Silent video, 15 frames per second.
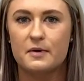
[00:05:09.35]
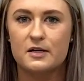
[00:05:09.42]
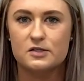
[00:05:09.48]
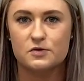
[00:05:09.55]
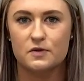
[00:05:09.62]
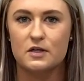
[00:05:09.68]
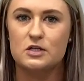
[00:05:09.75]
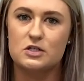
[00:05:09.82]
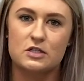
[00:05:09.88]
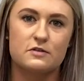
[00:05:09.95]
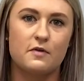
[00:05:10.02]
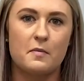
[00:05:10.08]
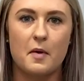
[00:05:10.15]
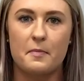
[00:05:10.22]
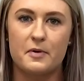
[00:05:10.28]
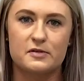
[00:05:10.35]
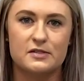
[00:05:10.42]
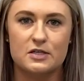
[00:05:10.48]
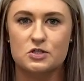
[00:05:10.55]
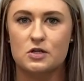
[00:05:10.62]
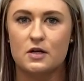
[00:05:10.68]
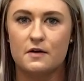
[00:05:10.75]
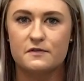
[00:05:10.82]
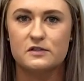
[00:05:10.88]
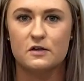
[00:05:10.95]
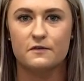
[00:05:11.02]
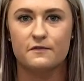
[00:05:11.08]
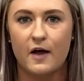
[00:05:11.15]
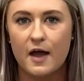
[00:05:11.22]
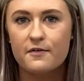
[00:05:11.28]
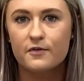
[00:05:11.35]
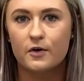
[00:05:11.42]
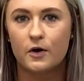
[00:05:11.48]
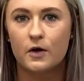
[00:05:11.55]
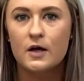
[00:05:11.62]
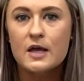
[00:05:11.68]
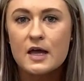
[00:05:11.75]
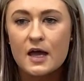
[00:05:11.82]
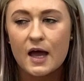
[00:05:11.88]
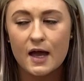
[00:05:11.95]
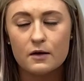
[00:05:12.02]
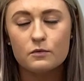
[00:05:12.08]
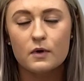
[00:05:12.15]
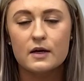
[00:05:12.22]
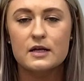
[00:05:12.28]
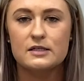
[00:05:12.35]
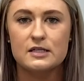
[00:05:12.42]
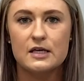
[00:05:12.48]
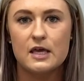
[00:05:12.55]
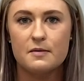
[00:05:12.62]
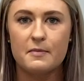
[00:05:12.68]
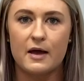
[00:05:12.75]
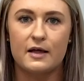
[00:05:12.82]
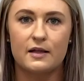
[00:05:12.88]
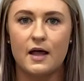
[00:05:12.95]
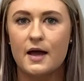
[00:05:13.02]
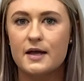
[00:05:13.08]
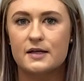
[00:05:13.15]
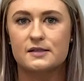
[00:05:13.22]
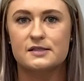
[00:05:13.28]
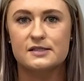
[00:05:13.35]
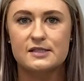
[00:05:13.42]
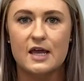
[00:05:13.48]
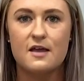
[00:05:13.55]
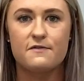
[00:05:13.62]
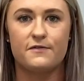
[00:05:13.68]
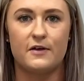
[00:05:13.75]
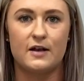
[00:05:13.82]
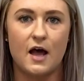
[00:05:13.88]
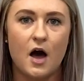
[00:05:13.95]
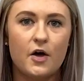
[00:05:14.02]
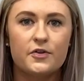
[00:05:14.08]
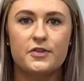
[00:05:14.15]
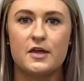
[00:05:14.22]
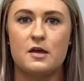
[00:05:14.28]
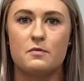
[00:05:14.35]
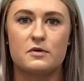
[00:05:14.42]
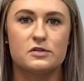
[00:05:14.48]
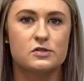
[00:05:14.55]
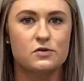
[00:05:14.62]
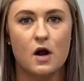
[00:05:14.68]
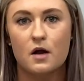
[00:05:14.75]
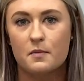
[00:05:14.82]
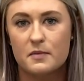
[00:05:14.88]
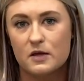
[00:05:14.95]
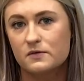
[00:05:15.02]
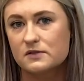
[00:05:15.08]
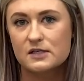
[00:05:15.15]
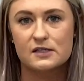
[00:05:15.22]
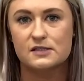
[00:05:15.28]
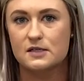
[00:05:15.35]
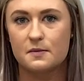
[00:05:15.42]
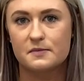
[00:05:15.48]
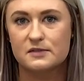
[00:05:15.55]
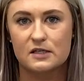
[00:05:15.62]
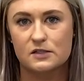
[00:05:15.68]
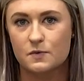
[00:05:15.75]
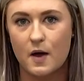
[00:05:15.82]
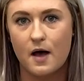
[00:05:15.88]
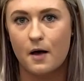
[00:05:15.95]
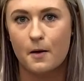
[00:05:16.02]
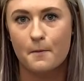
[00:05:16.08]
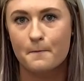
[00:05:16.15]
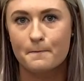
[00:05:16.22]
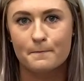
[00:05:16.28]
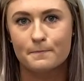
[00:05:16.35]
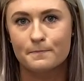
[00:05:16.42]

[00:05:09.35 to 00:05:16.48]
but it's really just from a position of survival and wanting to keep my clients safe and healthy with strong immune systems as well.